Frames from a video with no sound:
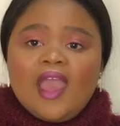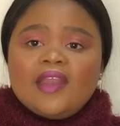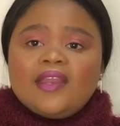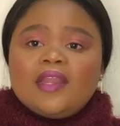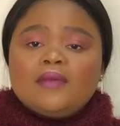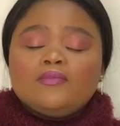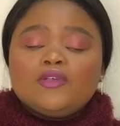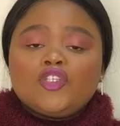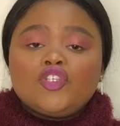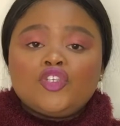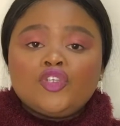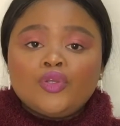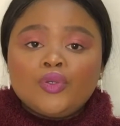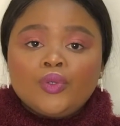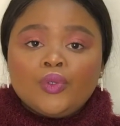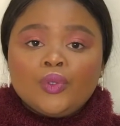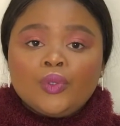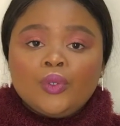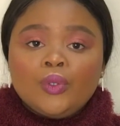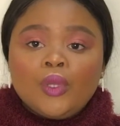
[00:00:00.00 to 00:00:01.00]
Number
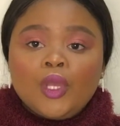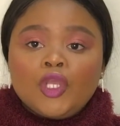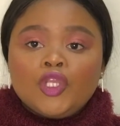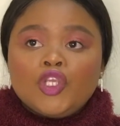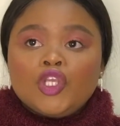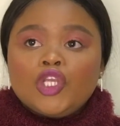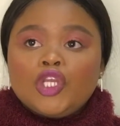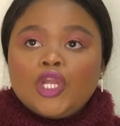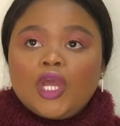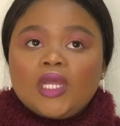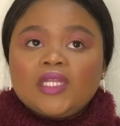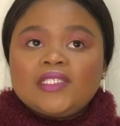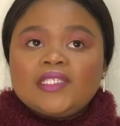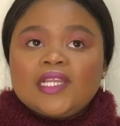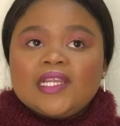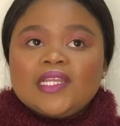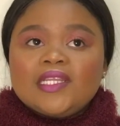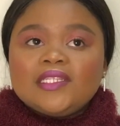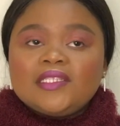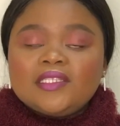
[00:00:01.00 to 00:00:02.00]
two, you're not
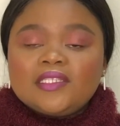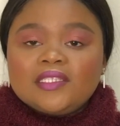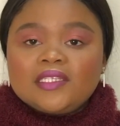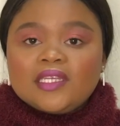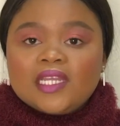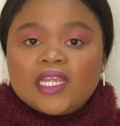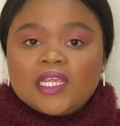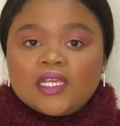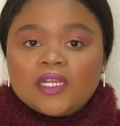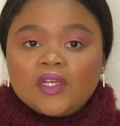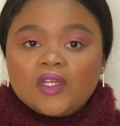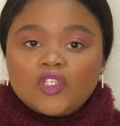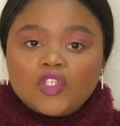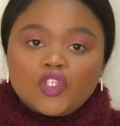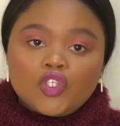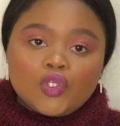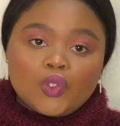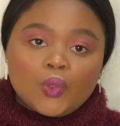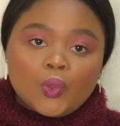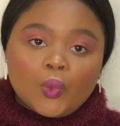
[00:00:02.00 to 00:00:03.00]
listening
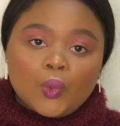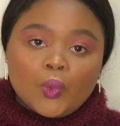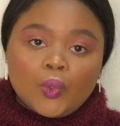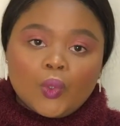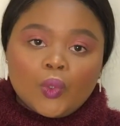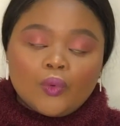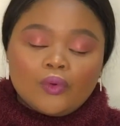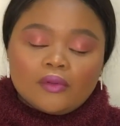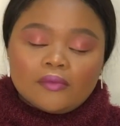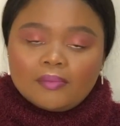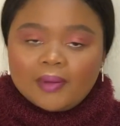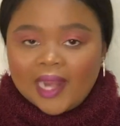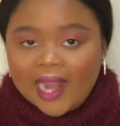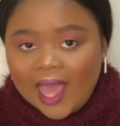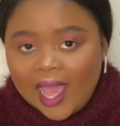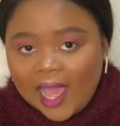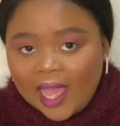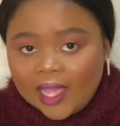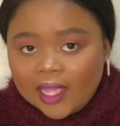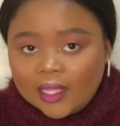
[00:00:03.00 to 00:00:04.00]
to
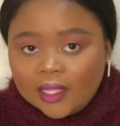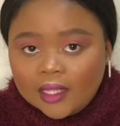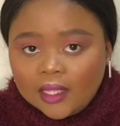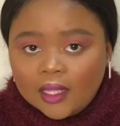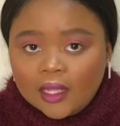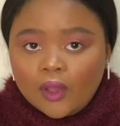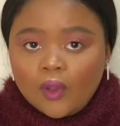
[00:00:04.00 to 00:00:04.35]
reply.